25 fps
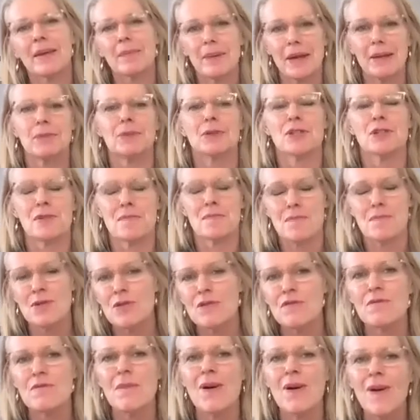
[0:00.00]
people to
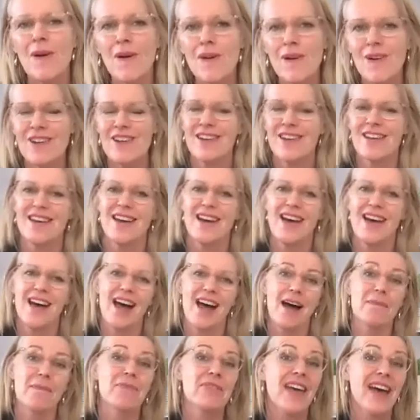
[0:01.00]
move more,
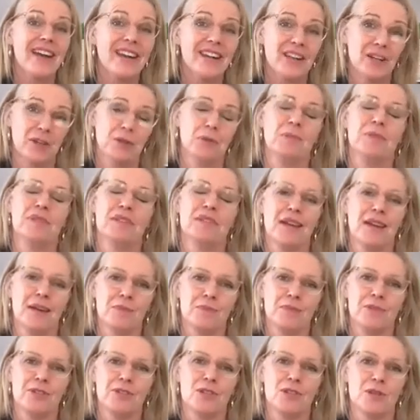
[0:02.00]
that helps
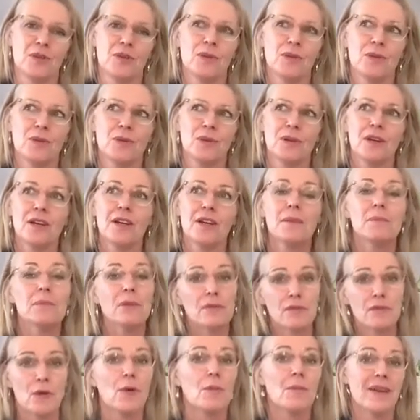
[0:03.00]
them to
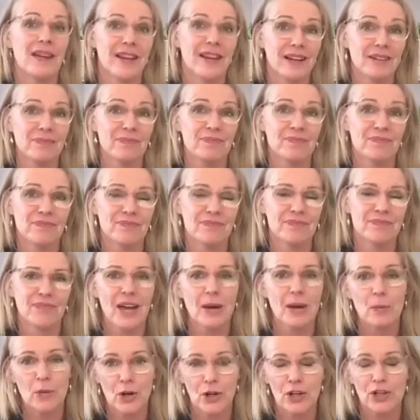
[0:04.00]
perform better
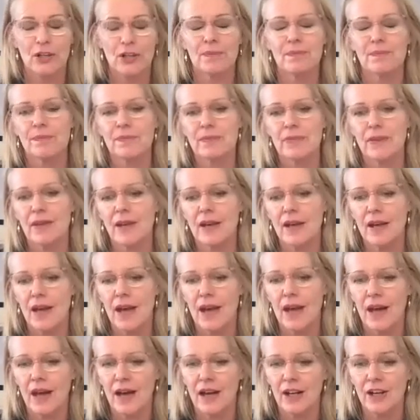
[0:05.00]
at work.
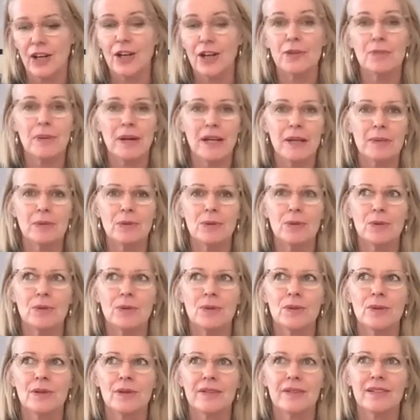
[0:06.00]
A lot of
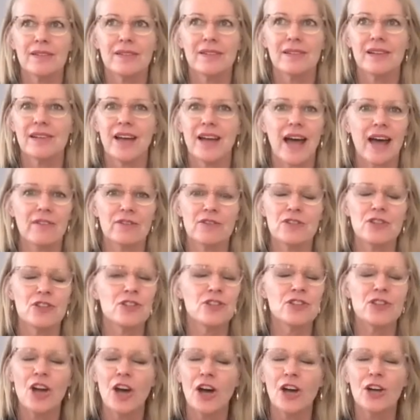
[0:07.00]
people have
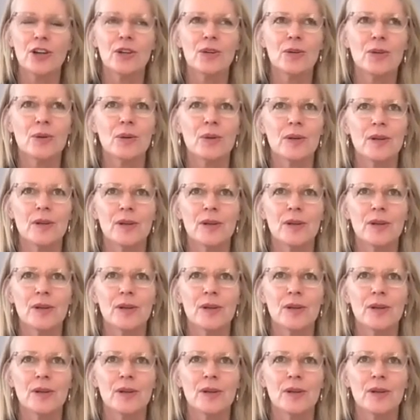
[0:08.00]
no